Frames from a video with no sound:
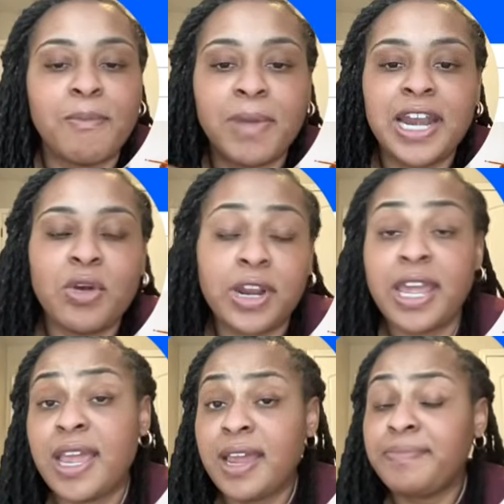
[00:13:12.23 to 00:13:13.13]
money on
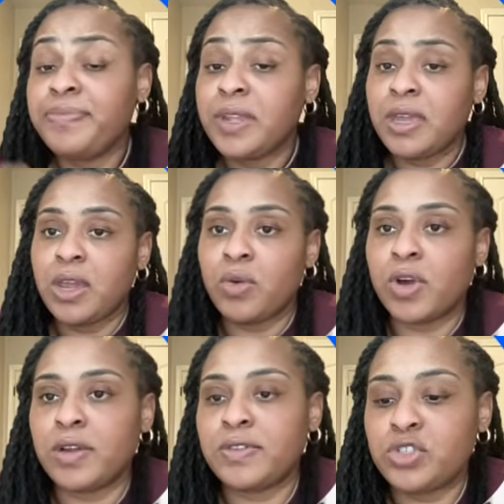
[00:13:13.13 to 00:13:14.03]
hand in
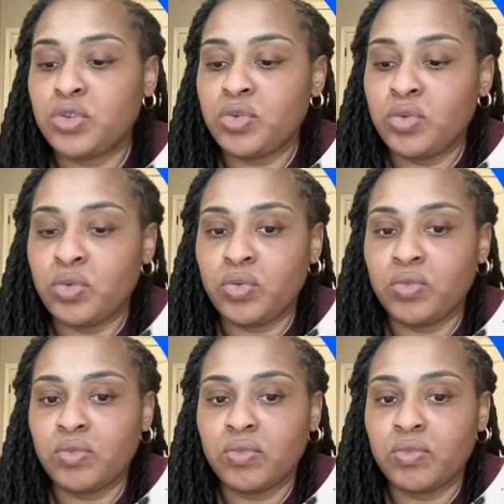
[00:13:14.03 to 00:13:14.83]
order to